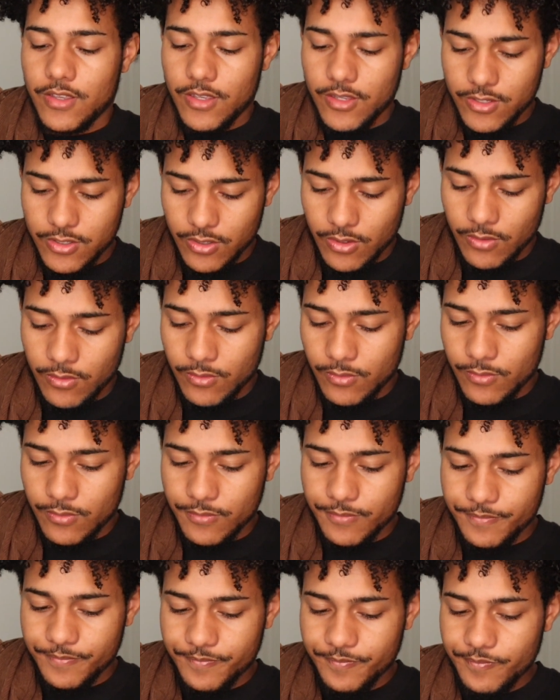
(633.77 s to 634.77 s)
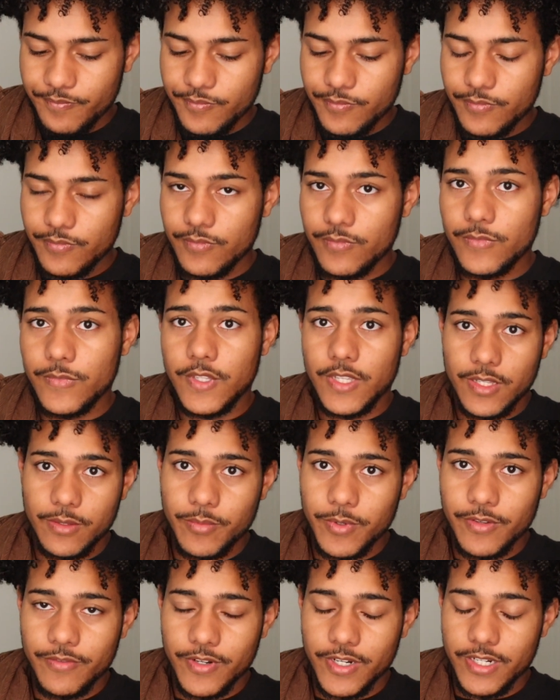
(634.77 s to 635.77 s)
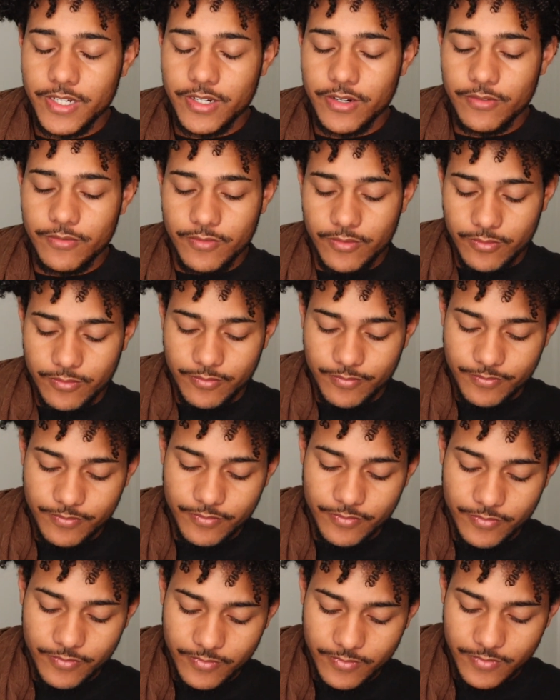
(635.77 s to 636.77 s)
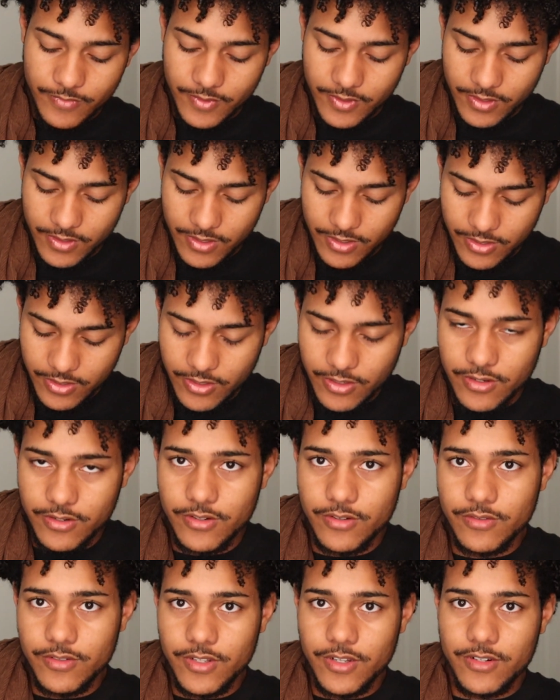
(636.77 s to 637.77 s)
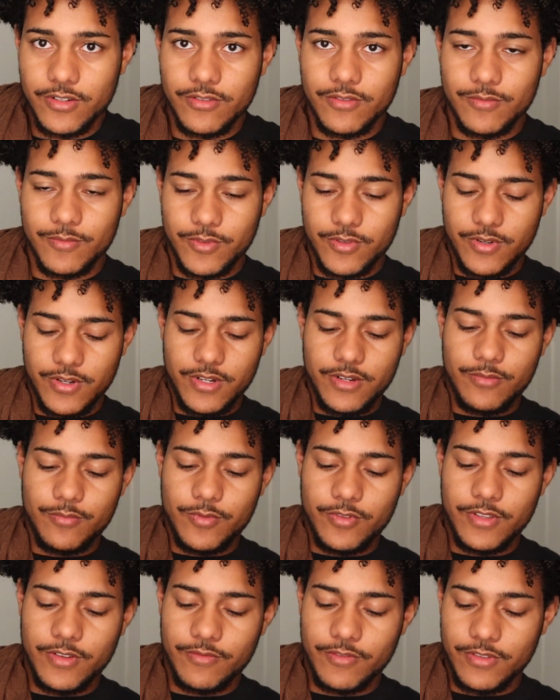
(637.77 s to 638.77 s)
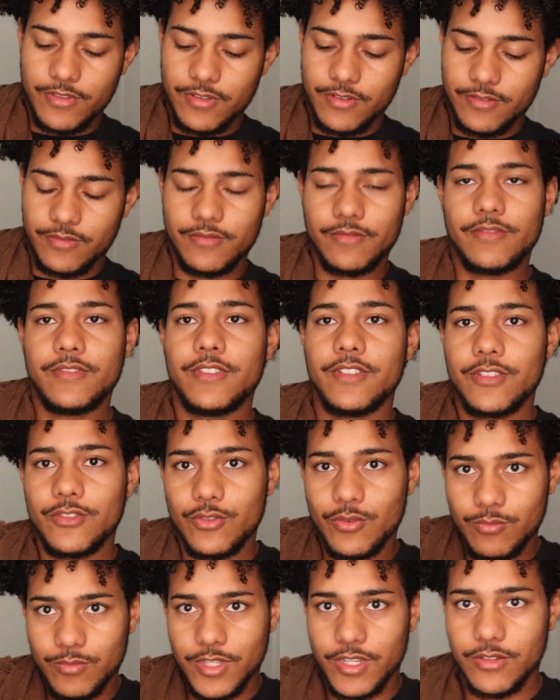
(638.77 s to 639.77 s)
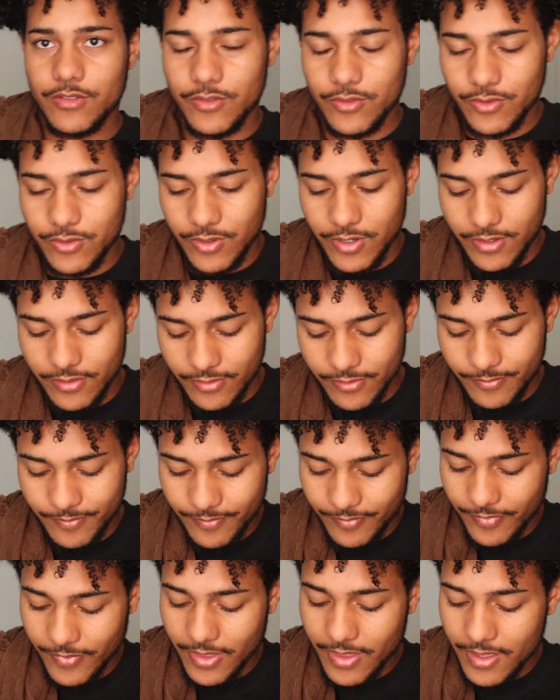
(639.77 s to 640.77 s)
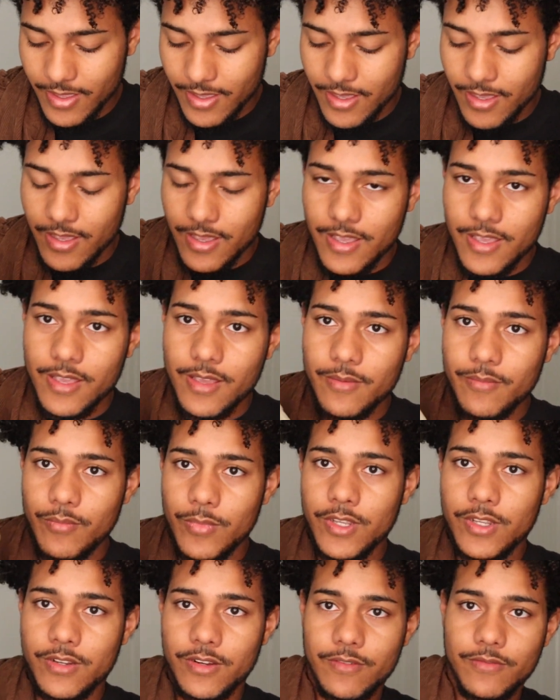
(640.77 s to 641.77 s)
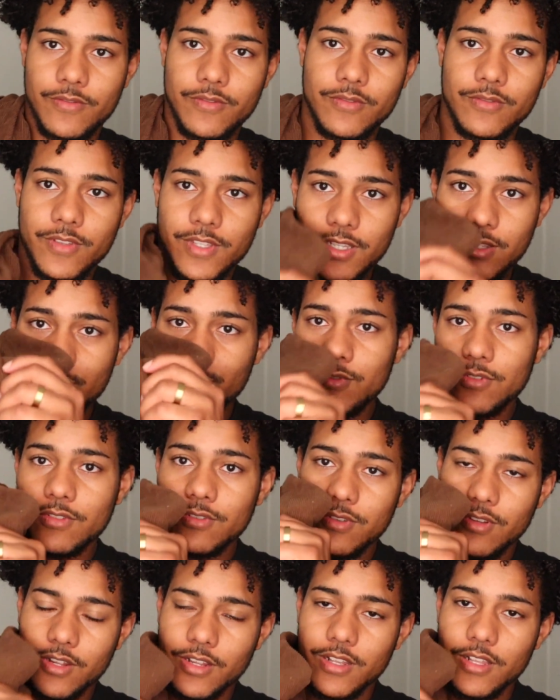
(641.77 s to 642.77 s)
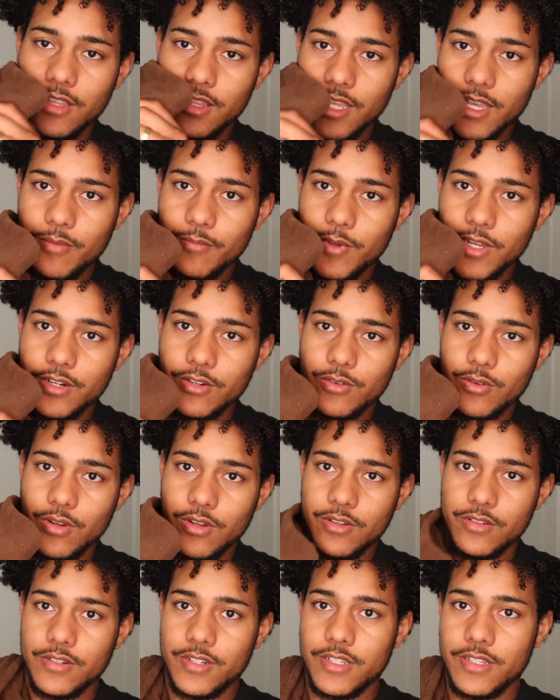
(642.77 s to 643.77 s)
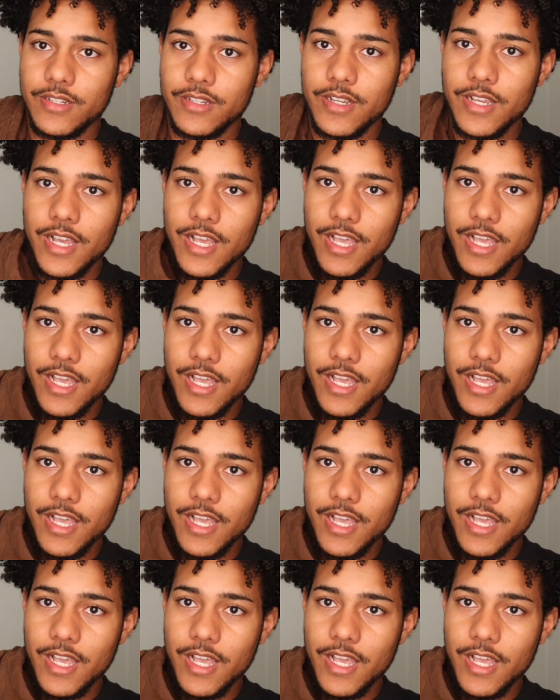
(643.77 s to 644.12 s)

So, you have to be very careful. Just so y'all know I'm straight up with everything, so I'm telling you straight up. Be careful. These ones, a lot better quality.